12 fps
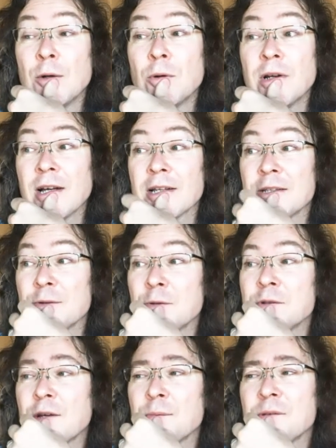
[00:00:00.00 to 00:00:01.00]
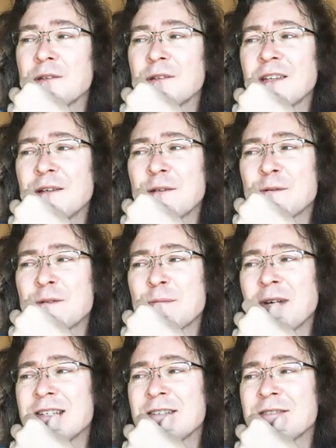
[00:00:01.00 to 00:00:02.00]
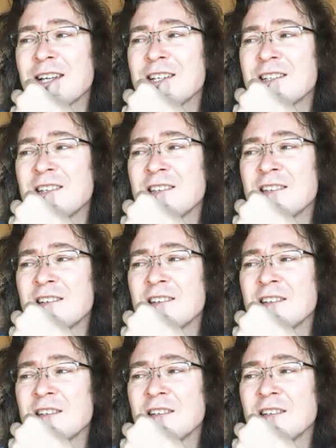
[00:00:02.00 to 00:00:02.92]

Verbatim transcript: Well, also, the thing that was amazing was actually that,